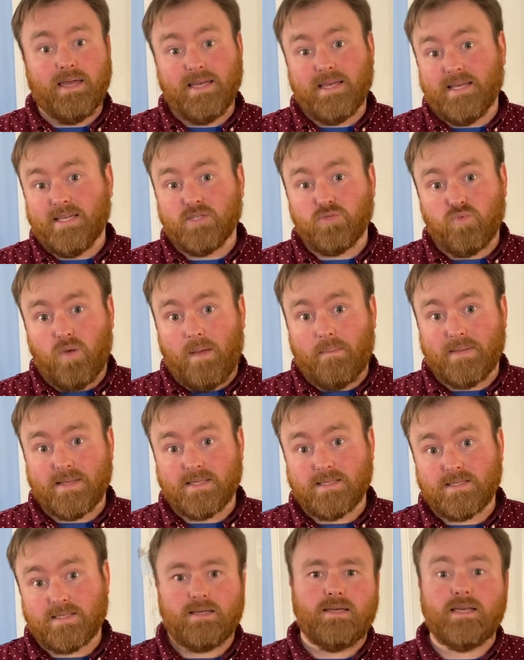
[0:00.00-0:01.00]
his
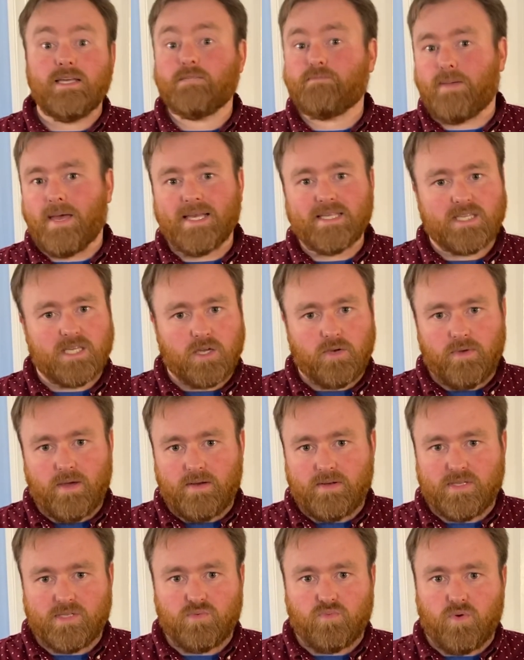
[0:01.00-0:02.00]
weapons. He's pacing
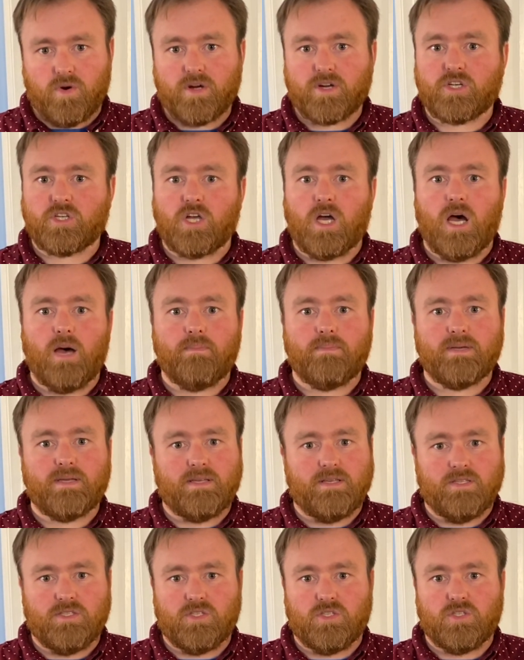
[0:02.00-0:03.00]
around his workshop,
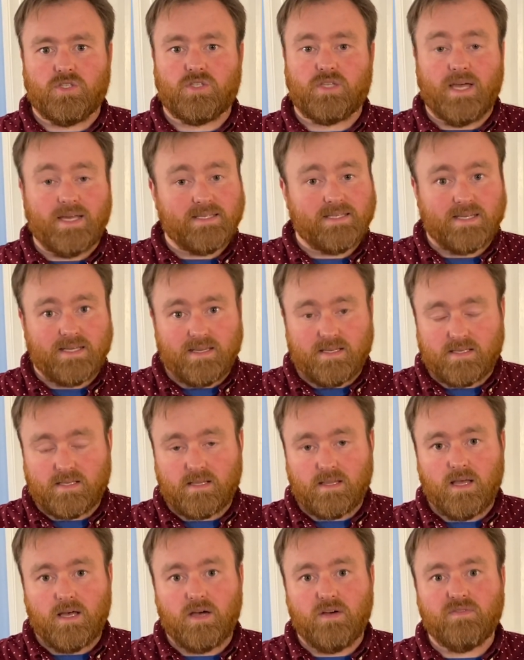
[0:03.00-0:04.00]
he's testing his
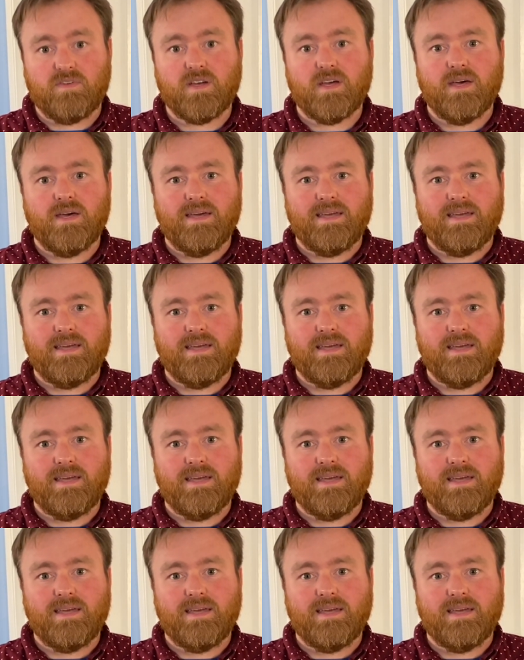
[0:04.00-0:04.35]
glove,